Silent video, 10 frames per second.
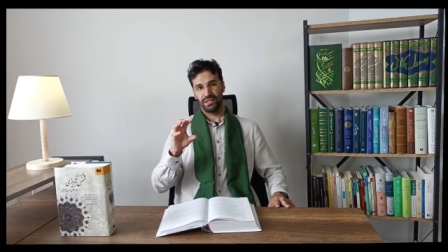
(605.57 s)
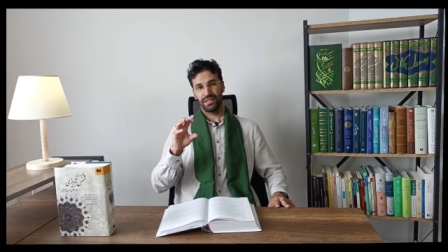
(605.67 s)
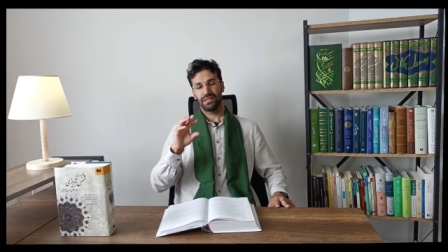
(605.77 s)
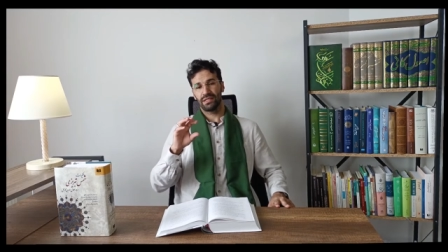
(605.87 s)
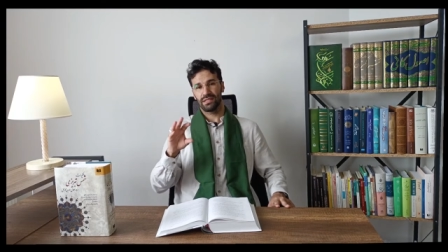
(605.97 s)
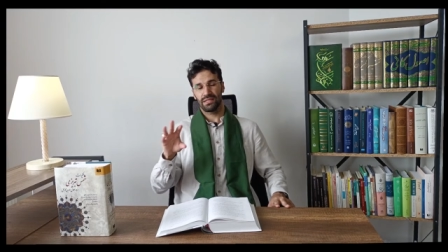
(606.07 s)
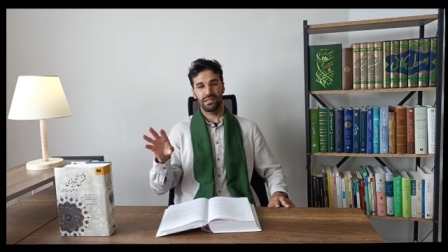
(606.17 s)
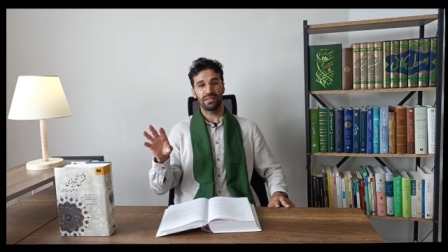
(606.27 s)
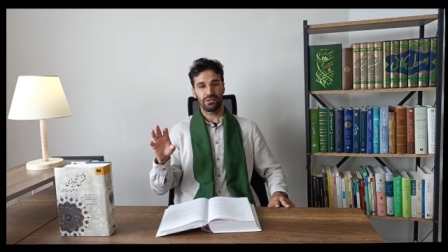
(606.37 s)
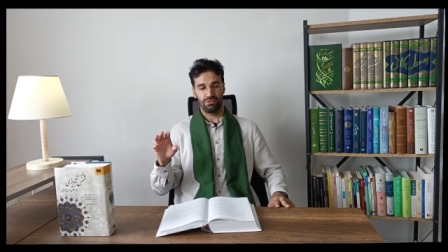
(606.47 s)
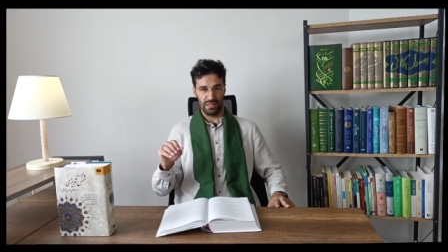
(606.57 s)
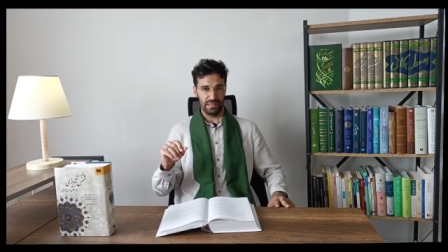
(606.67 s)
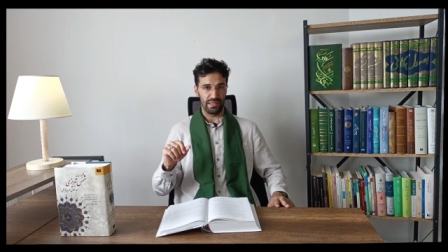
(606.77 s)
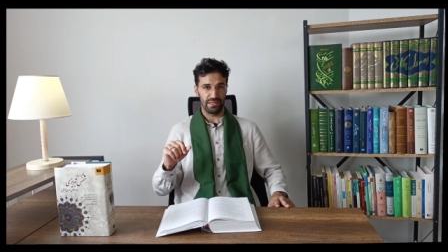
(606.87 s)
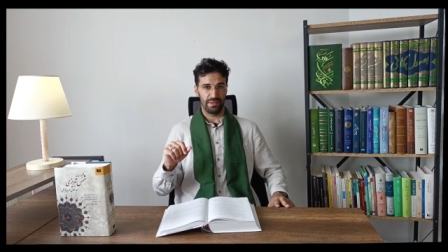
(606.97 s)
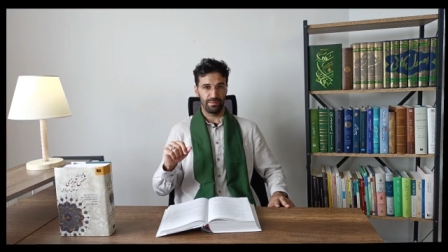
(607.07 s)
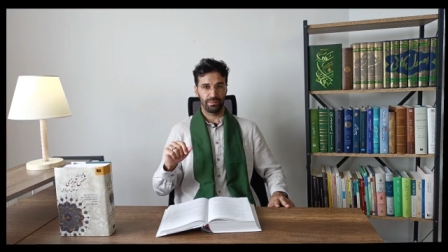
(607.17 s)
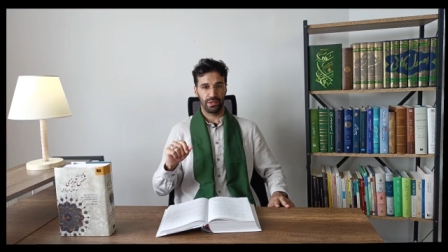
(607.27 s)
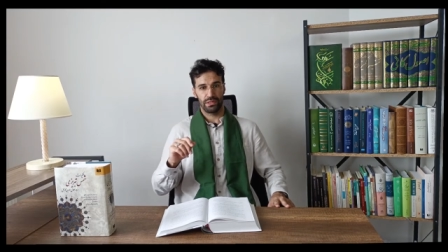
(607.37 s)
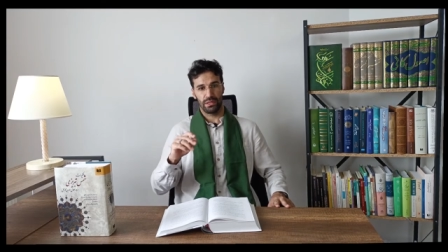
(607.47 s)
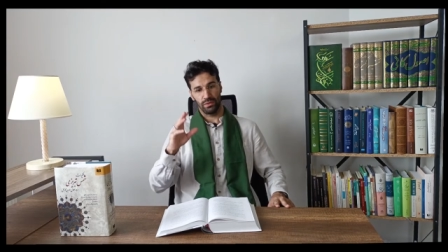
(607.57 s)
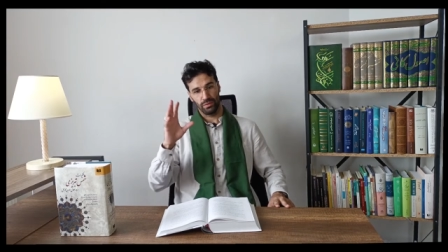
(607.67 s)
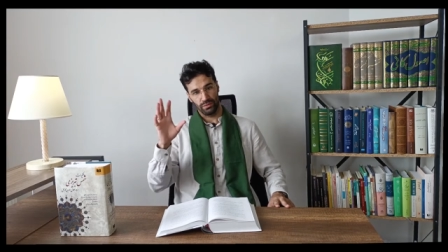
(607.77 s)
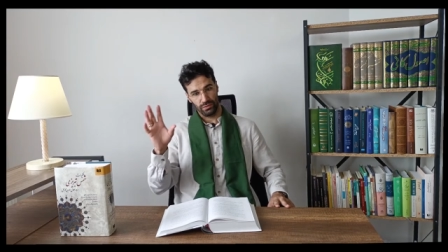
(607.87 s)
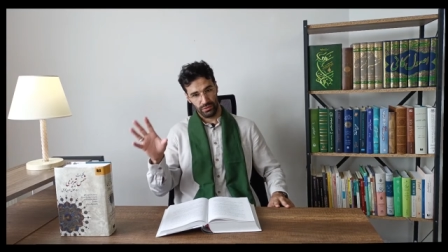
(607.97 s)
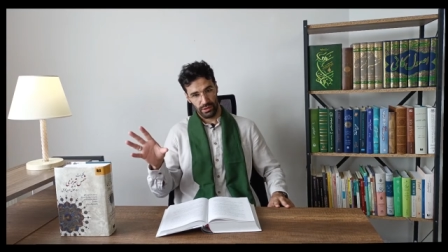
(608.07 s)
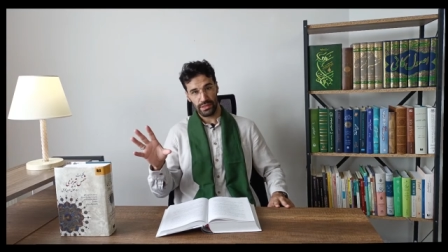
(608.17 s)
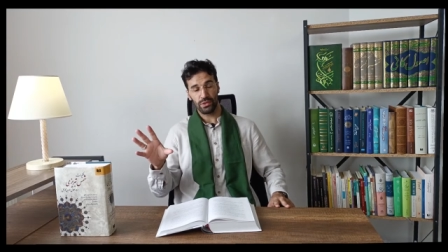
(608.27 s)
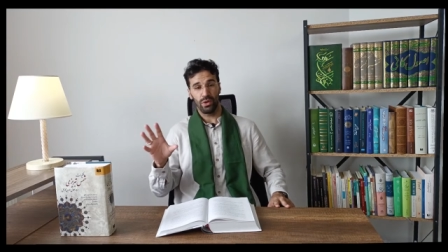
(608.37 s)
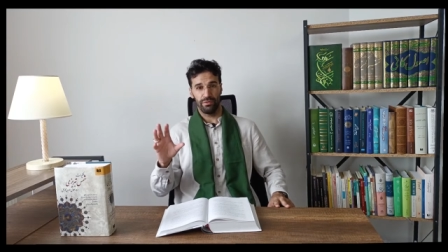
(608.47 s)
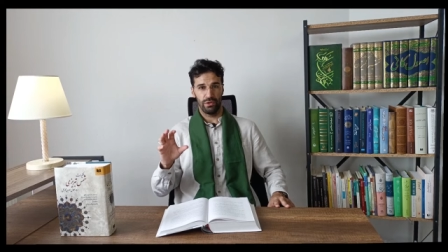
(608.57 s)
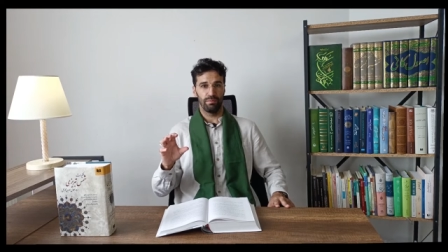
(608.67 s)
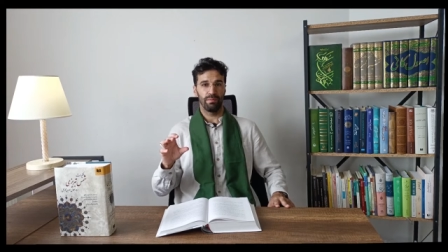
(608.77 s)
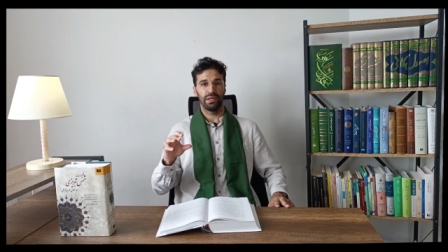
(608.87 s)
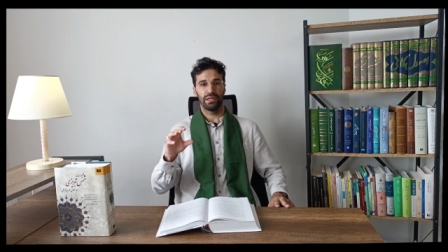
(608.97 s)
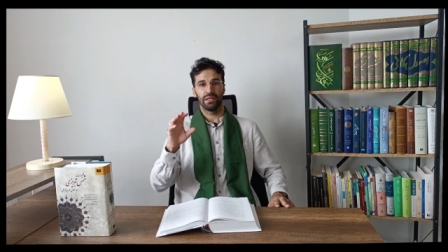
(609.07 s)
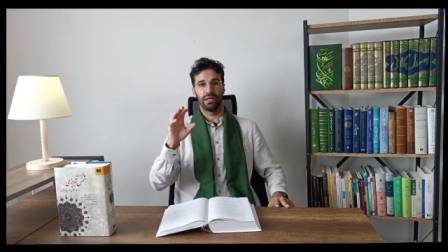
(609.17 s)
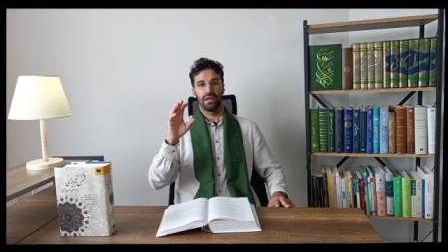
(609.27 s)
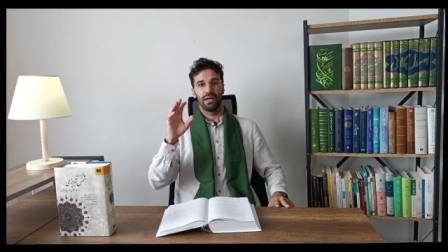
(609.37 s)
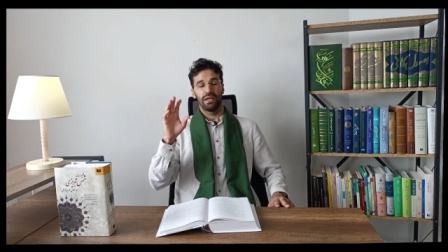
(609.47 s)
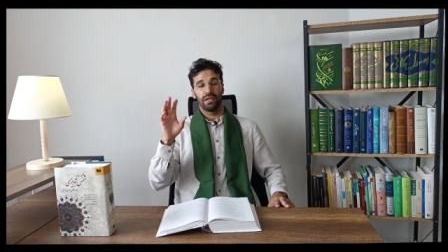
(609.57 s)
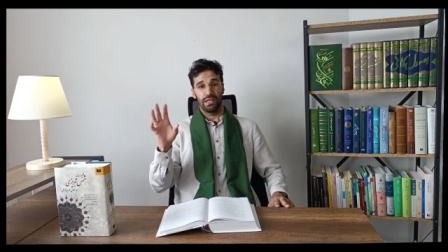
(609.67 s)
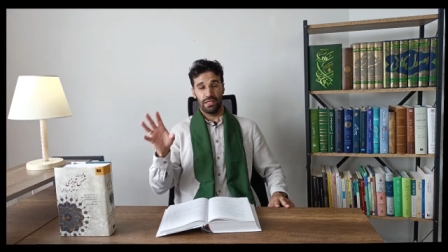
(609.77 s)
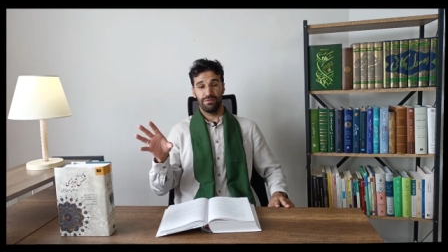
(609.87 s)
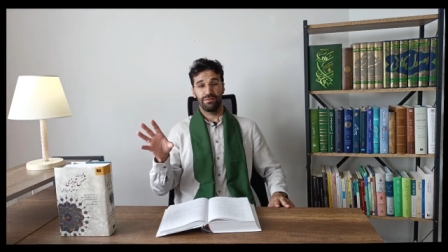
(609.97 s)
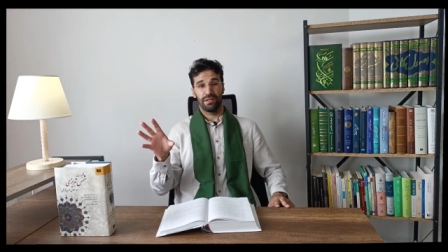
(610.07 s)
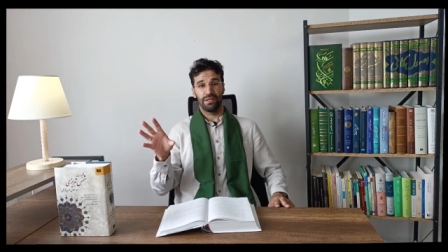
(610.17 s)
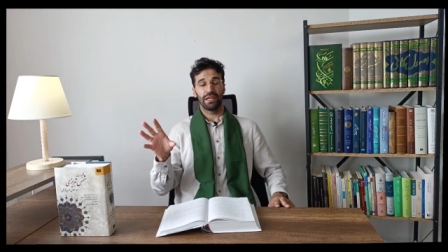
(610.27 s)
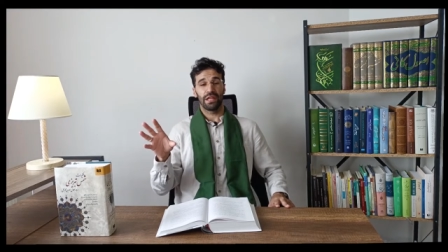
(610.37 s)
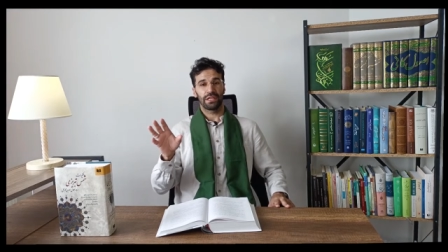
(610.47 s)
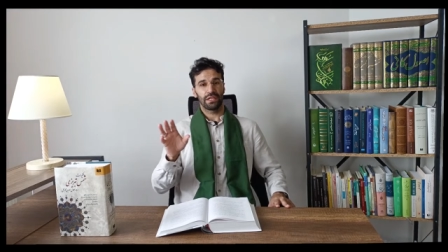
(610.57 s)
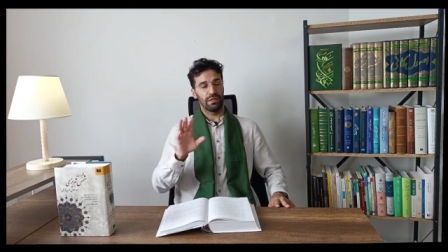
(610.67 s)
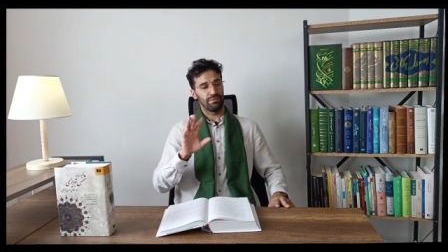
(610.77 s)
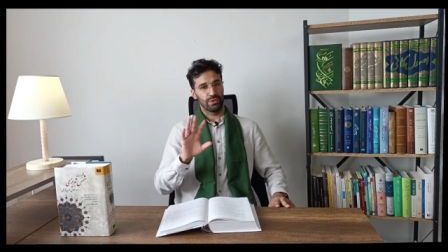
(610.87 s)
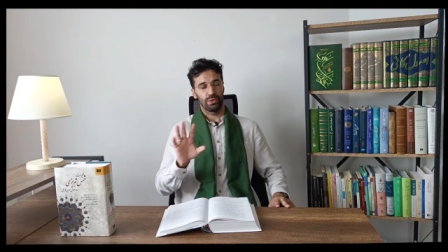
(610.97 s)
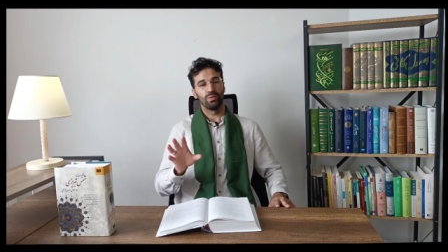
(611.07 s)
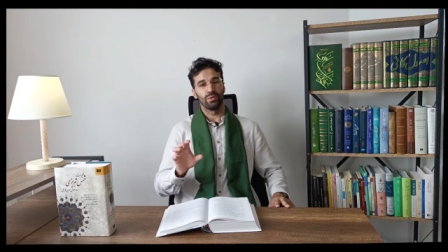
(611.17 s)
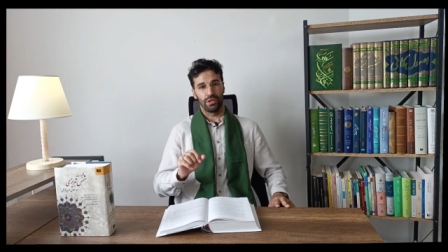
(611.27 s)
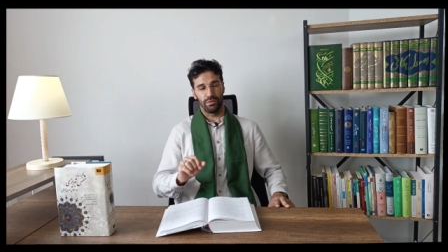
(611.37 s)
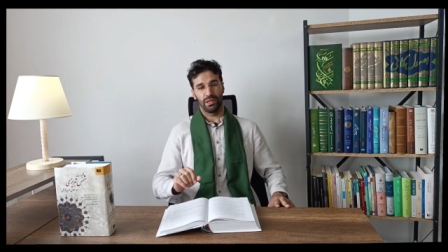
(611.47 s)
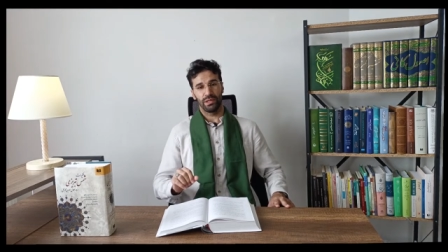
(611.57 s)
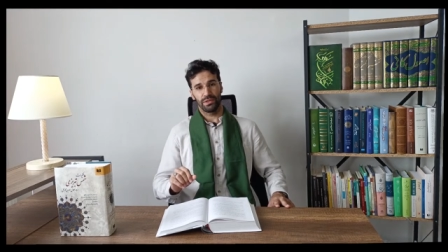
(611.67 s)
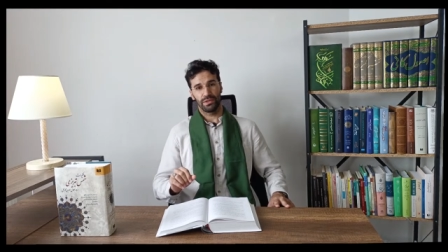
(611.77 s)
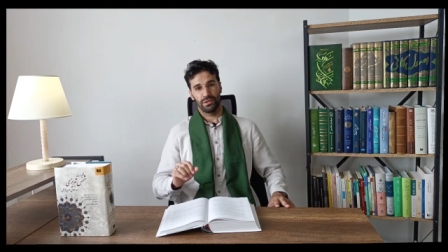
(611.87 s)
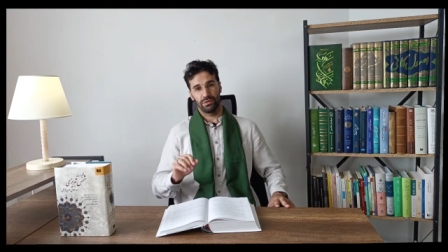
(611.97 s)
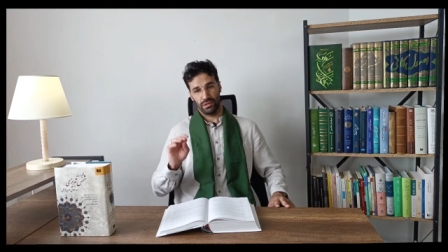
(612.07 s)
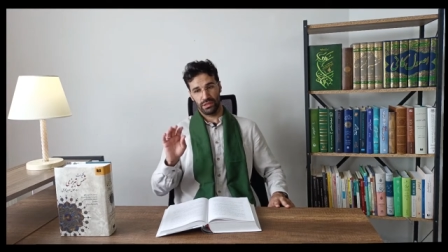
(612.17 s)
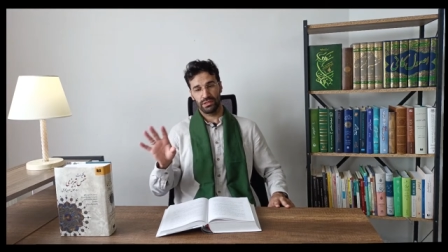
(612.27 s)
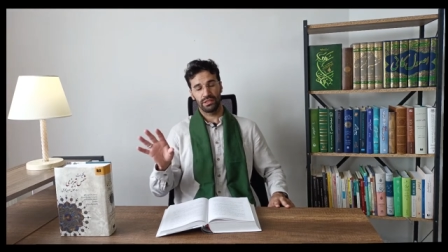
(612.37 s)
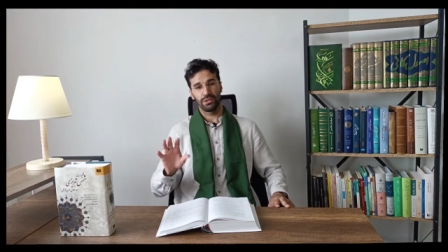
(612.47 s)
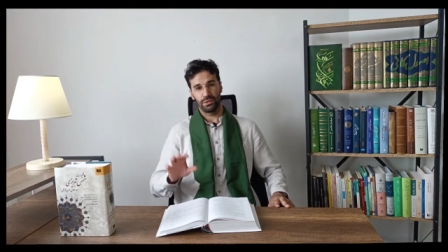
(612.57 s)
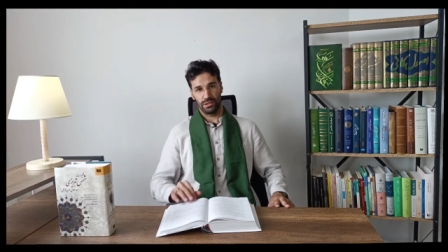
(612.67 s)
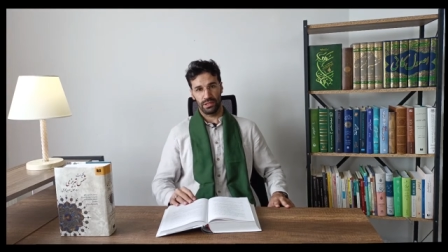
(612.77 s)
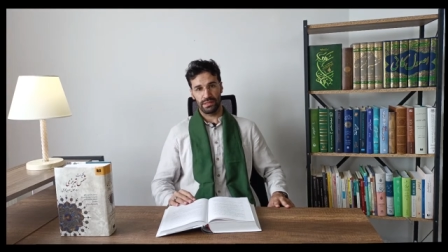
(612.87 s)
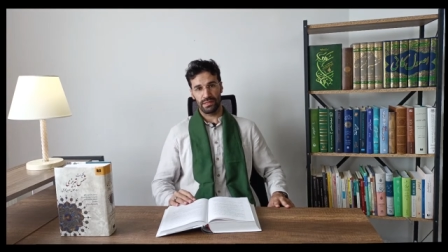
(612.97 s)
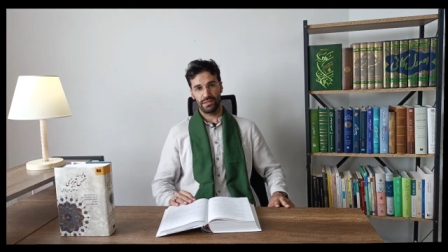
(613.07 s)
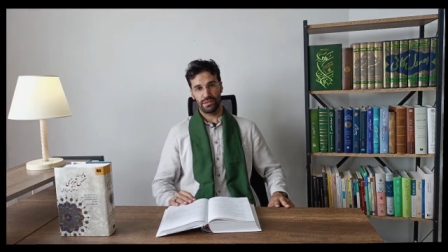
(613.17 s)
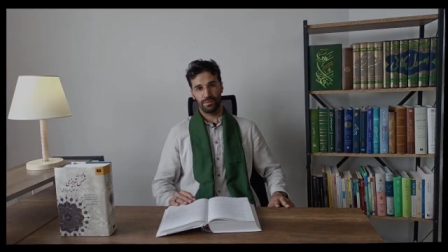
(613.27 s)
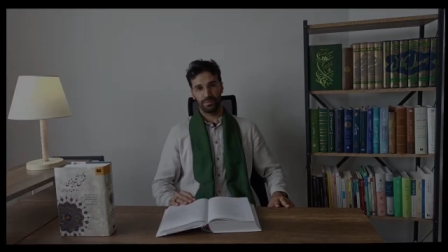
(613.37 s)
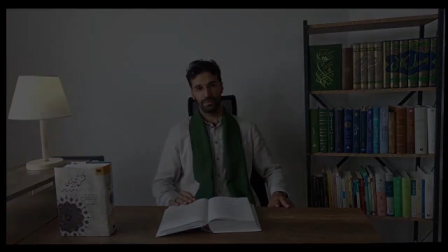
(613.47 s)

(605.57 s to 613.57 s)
It doesn't cease to exist. So let go of your body. If the death comes, don't worry about it. It will continue to exist.